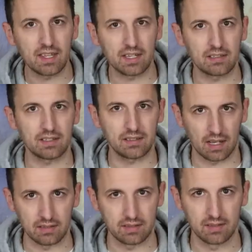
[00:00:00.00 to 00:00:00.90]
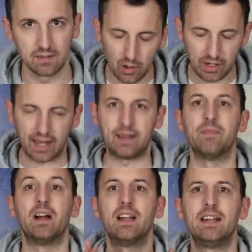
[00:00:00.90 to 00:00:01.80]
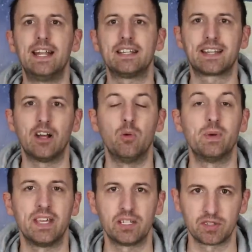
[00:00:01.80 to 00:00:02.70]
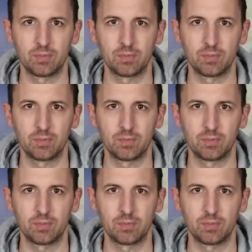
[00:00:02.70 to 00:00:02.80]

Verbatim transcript: thinks it does. Okay, let's get on with his